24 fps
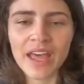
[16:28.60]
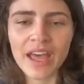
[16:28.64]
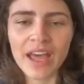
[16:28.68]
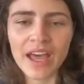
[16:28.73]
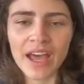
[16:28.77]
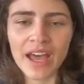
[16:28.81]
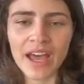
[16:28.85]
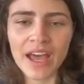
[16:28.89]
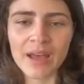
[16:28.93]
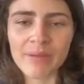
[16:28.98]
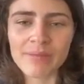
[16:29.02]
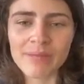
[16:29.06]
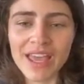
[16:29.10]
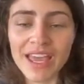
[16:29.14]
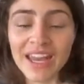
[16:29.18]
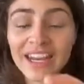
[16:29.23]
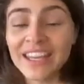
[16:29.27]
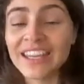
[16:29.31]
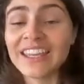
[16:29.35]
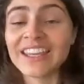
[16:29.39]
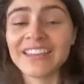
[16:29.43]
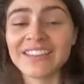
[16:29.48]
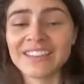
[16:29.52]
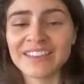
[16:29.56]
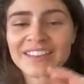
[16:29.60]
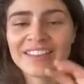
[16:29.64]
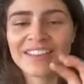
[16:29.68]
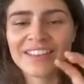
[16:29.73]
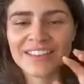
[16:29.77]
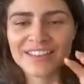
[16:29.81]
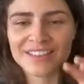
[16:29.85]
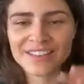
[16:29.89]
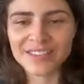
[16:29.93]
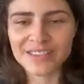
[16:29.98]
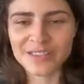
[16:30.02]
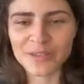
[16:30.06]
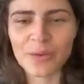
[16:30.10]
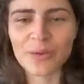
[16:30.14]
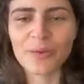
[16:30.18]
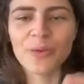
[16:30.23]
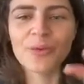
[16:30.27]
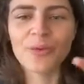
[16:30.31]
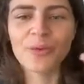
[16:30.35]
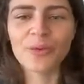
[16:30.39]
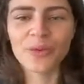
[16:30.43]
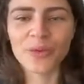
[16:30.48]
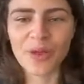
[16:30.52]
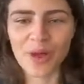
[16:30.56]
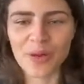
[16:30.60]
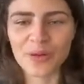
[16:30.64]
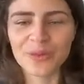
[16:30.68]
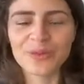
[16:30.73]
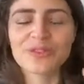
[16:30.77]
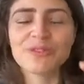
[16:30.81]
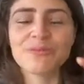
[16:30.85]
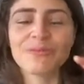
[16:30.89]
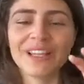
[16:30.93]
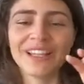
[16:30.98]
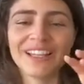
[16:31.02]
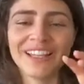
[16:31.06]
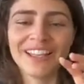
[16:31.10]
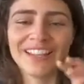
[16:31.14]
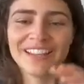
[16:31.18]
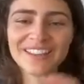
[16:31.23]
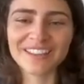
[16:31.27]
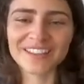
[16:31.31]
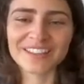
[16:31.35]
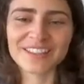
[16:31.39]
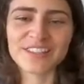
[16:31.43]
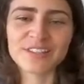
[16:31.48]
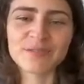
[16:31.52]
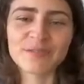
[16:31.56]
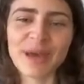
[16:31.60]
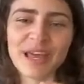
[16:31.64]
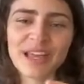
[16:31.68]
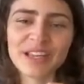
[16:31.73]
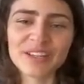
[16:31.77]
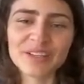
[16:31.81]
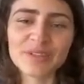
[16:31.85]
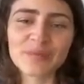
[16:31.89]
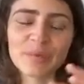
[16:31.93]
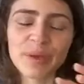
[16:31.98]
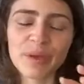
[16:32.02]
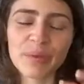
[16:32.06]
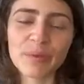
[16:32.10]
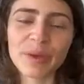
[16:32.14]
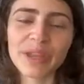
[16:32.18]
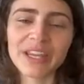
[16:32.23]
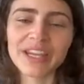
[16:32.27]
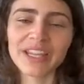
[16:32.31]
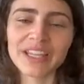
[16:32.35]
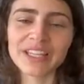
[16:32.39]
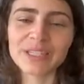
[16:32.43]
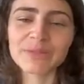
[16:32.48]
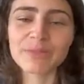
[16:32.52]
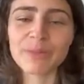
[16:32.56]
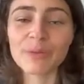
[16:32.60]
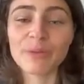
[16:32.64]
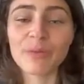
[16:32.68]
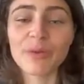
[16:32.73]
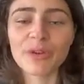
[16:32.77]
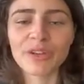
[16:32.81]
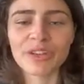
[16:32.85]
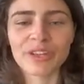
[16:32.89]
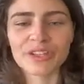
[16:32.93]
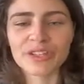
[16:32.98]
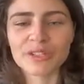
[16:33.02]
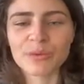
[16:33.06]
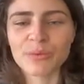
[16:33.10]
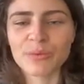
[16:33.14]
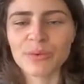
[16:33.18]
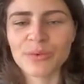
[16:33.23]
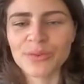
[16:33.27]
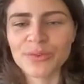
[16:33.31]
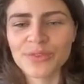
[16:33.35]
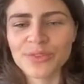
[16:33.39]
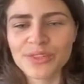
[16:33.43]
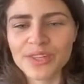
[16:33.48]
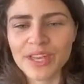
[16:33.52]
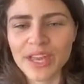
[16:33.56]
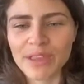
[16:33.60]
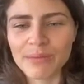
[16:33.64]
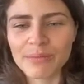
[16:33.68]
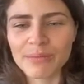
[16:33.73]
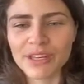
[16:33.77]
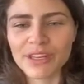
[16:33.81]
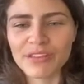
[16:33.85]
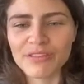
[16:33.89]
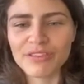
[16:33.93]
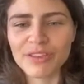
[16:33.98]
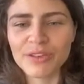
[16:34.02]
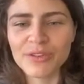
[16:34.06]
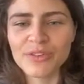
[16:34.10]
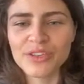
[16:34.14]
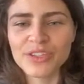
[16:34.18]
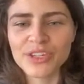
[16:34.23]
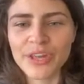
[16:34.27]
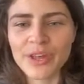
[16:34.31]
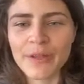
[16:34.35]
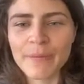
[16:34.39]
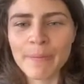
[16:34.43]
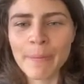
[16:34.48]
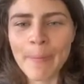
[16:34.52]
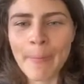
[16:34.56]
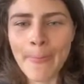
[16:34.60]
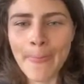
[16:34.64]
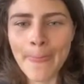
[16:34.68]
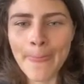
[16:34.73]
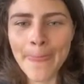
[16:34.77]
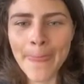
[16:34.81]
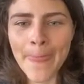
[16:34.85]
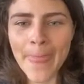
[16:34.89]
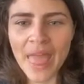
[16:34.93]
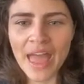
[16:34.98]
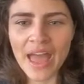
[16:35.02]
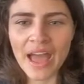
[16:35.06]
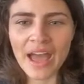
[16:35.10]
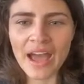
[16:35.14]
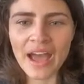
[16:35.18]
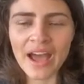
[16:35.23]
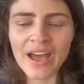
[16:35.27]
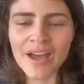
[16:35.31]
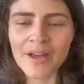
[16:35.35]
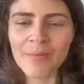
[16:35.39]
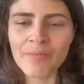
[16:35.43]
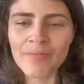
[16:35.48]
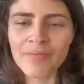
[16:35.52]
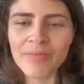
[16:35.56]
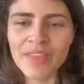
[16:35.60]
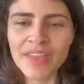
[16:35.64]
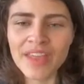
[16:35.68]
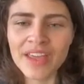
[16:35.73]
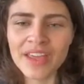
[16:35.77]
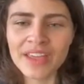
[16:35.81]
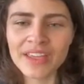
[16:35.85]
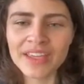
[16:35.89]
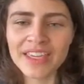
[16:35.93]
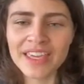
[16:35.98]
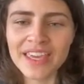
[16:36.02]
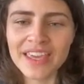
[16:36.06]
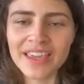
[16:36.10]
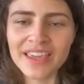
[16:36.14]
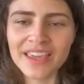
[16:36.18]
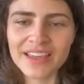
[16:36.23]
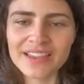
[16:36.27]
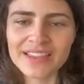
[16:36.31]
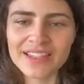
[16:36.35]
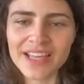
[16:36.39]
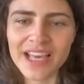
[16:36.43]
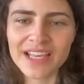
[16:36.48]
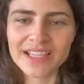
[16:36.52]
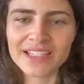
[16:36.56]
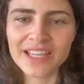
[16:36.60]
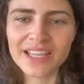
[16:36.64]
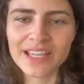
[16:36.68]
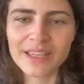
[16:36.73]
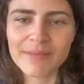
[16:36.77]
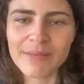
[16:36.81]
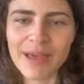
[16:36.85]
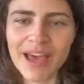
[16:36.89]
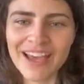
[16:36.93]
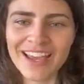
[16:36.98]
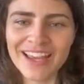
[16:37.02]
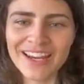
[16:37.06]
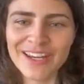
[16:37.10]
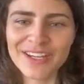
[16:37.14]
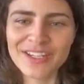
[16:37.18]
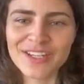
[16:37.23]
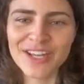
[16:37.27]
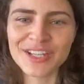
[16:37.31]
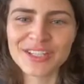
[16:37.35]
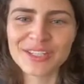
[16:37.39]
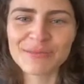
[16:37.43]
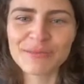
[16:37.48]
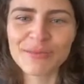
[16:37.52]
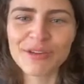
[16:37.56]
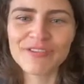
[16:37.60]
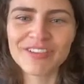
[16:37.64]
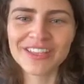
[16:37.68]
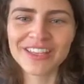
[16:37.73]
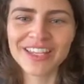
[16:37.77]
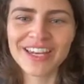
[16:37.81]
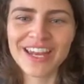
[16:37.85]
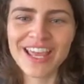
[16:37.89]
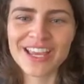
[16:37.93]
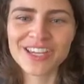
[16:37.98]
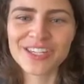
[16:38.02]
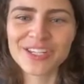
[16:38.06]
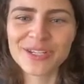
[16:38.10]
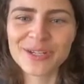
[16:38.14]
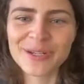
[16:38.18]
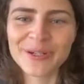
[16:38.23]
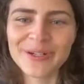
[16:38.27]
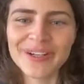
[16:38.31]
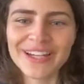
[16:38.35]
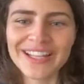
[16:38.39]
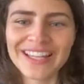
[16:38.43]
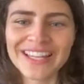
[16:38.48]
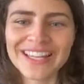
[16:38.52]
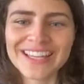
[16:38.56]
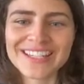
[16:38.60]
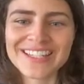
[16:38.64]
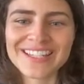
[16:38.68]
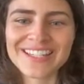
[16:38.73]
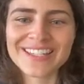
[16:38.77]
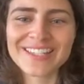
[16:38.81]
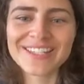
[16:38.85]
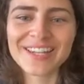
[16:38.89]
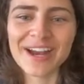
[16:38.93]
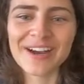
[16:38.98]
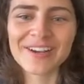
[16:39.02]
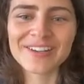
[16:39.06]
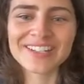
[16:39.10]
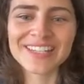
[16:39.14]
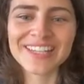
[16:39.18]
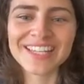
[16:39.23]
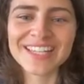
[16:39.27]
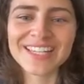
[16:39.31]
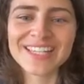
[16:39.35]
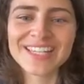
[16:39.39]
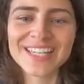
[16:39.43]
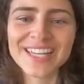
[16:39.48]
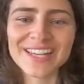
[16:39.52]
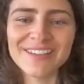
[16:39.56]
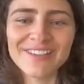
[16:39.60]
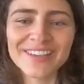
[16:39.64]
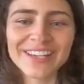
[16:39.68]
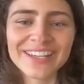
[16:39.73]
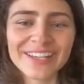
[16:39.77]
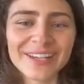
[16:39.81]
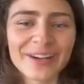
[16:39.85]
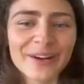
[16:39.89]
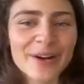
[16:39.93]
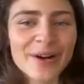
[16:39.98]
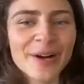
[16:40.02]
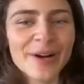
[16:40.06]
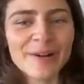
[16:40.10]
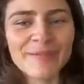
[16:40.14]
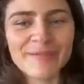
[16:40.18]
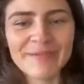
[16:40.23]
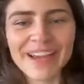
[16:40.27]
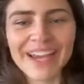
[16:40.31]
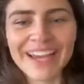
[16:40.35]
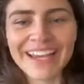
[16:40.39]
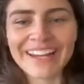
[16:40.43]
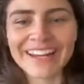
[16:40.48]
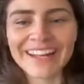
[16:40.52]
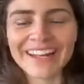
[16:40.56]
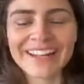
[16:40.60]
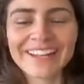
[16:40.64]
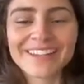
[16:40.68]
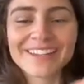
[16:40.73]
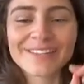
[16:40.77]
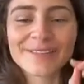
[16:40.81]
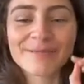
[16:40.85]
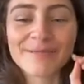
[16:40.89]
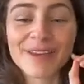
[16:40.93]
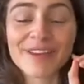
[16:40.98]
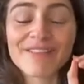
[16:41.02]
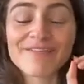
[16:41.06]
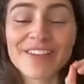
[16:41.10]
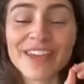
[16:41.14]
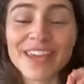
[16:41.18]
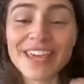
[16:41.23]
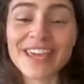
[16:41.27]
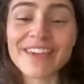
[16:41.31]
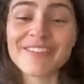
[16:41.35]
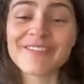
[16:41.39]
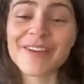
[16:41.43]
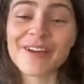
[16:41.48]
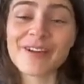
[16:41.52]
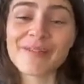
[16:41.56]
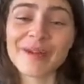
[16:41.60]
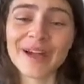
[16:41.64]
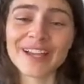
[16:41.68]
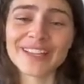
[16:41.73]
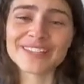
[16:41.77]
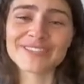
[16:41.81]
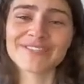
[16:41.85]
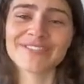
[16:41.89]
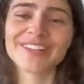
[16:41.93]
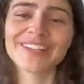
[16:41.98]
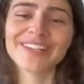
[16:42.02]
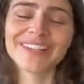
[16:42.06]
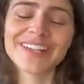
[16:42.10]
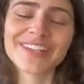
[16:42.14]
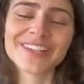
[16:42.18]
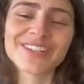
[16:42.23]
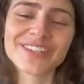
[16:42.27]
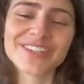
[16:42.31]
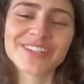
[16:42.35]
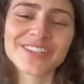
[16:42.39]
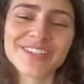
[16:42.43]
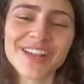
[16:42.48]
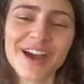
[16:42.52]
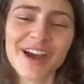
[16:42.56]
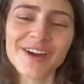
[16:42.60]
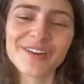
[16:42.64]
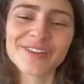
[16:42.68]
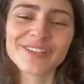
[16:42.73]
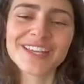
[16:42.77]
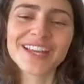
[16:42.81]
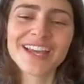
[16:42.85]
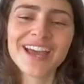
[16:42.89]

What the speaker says: And again, this is all ultimately the space where we need to be working towards a better future. Geek is asking about any chance of moving the national election style to STV. Oh, mate, I could speak forever about different election styles.